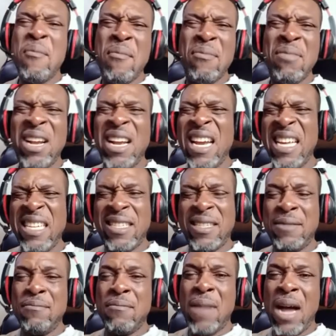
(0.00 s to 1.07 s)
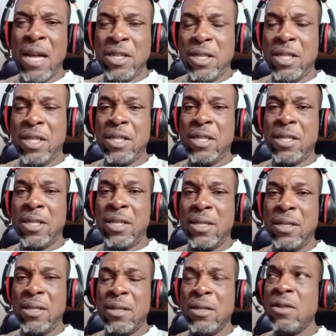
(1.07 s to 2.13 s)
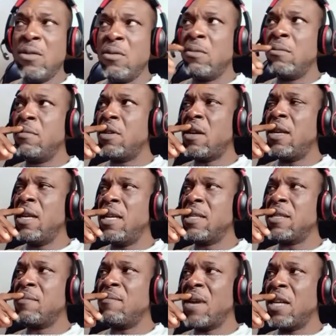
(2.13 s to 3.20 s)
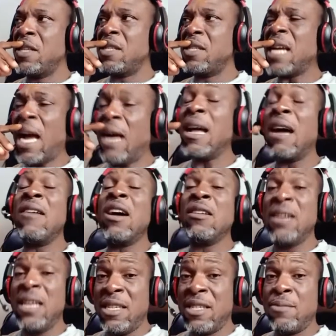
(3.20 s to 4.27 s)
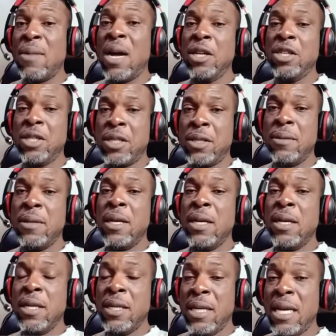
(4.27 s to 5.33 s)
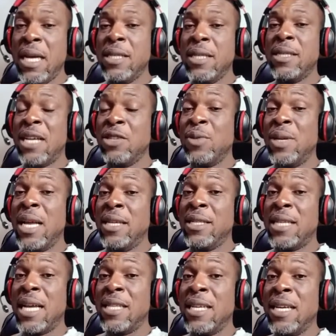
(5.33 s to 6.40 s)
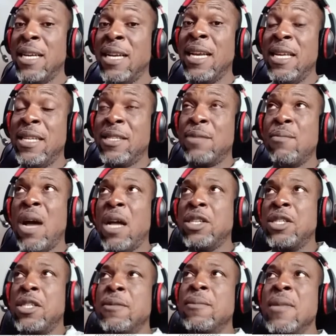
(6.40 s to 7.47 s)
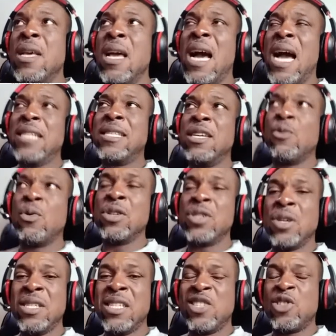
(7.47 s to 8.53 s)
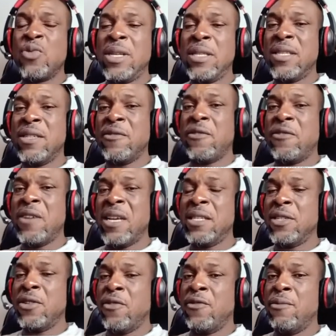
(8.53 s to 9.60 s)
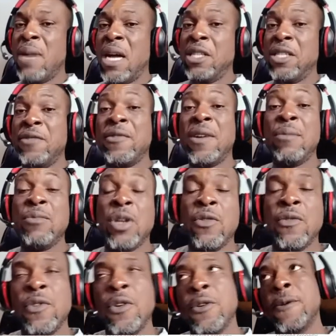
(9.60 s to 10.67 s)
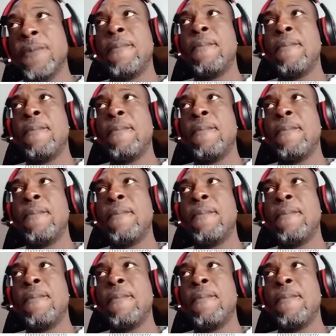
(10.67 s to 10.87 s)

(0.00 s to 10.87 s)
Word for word: late March. No, not late March. Yeah, around late March. Yes, that's when I started, late March. I think it was on the 21st of March, if I'm not wrong.